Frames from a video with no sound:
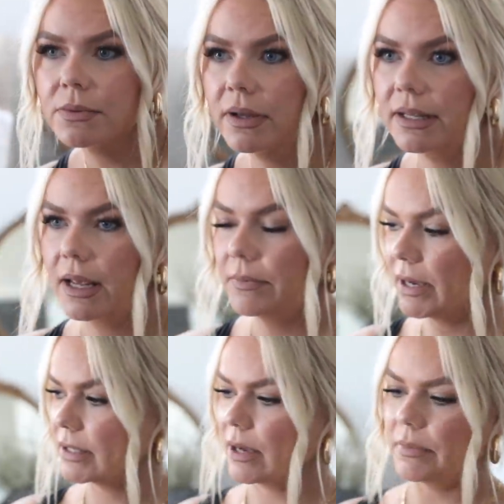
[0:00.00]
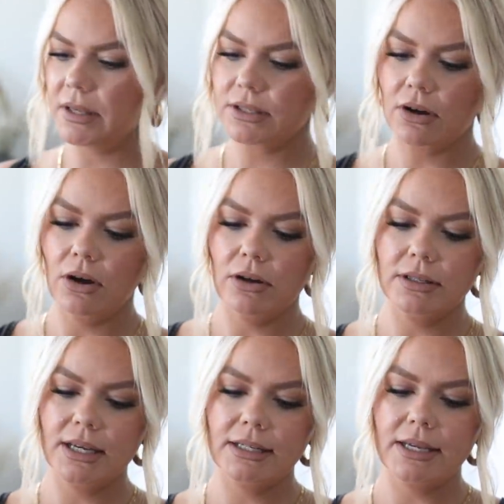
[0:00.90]
one that I picked up is
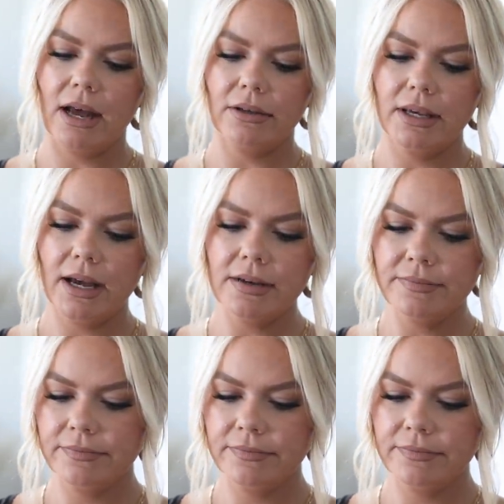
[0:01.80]
called Italia.